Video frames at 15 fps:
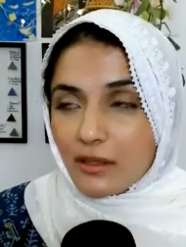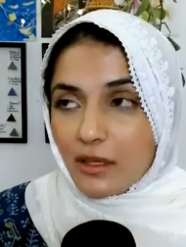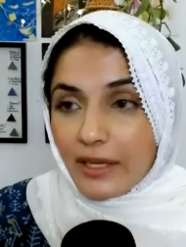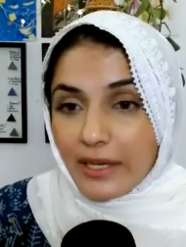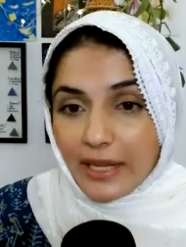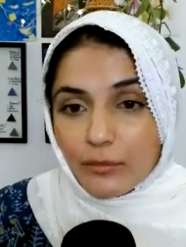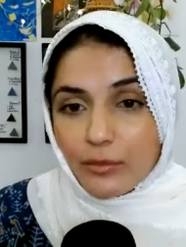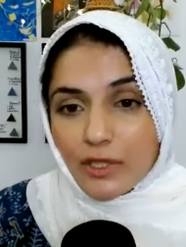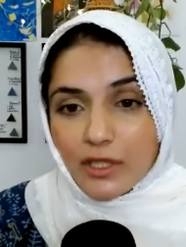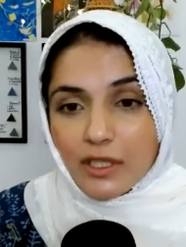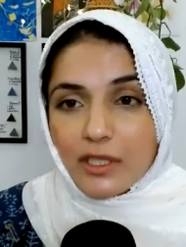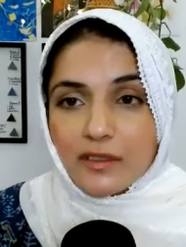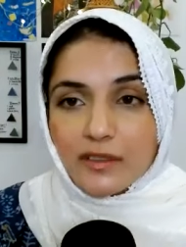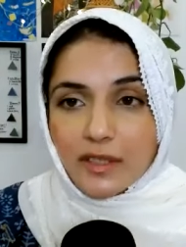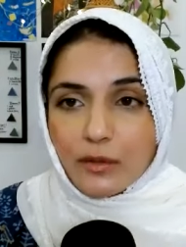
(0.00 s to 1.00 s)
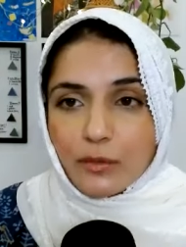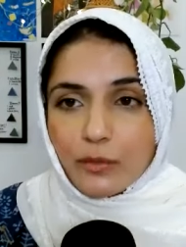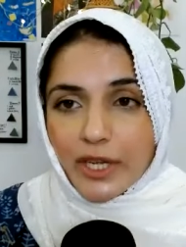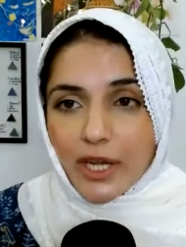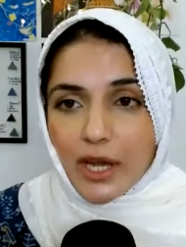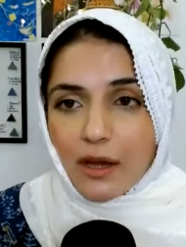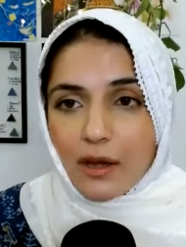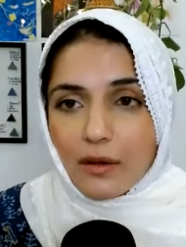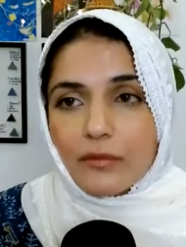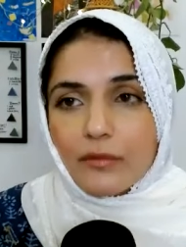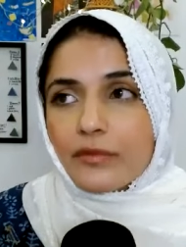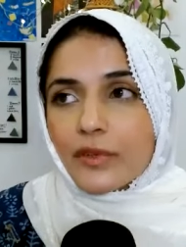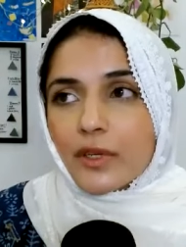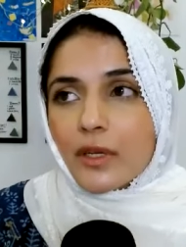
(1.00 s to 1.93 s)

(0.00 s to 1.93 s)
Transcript: the laborers that we have,